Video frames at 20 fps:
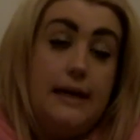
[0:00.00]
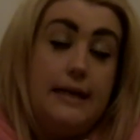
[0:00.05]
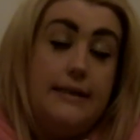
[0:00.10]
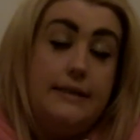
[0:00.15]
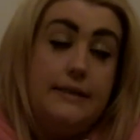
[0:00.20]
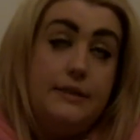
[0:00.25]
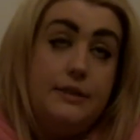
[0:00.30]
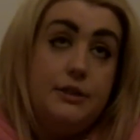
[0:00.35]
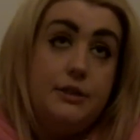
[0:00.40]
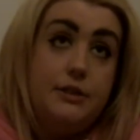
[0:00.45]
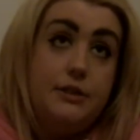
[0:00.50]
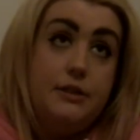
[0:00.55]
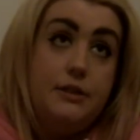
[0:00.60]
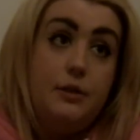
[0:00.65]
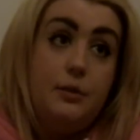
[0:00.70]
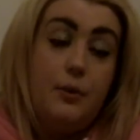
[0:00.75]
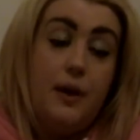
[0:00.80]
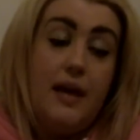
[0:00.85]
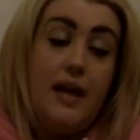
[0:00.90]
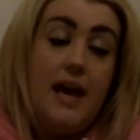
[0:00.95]
and
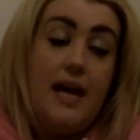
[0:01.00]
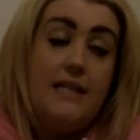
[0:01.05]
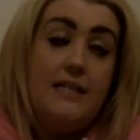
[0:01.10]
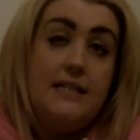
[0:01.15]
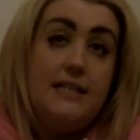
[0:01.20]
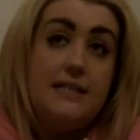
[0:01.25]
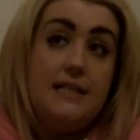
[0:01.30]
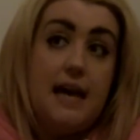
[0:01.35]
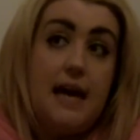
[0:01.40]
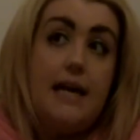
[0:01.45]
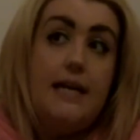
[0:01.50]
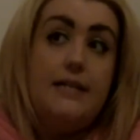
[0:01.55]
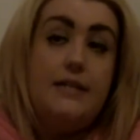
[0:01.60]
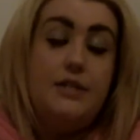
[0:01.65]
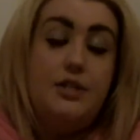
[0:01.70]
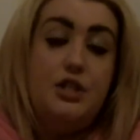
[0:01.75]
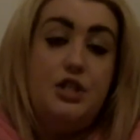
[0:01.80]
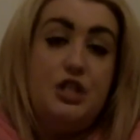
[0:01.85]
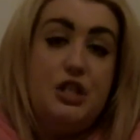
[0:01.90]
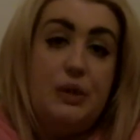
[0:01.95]
the way I
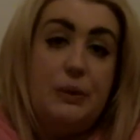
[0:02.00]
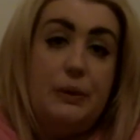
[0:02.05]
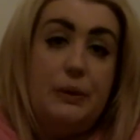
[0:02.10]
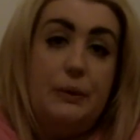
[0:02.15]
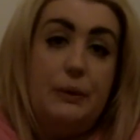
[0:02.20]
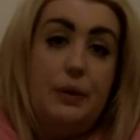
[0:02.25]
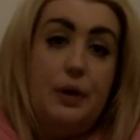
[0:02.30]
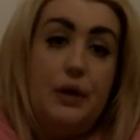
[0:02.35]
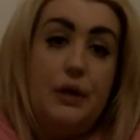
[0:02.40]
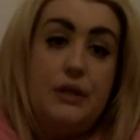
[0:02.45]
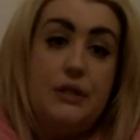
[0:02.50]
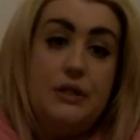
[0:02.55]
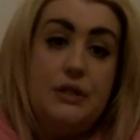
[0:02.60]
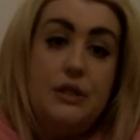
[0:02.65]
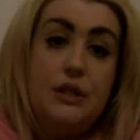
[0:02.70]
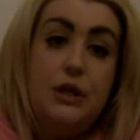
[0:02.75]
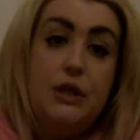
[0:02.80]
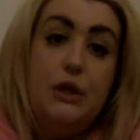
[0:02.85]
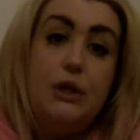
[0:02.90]
decided to do it was